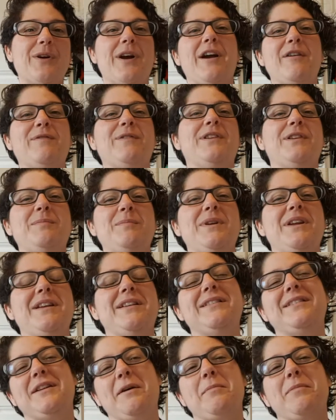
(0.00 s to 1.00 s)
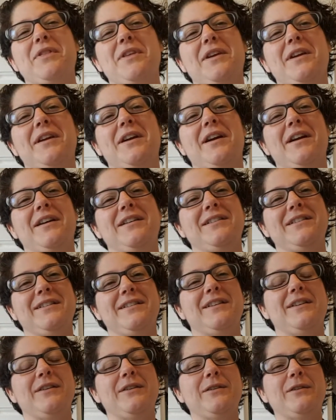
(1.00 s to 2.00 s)
crafted me something
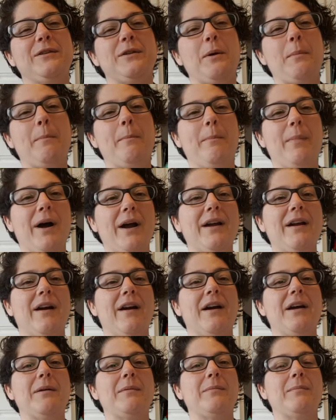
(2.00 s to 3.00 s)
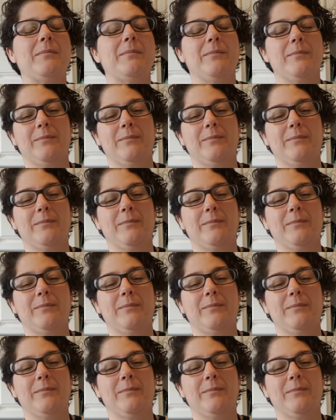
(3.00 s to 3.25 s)
until my eye,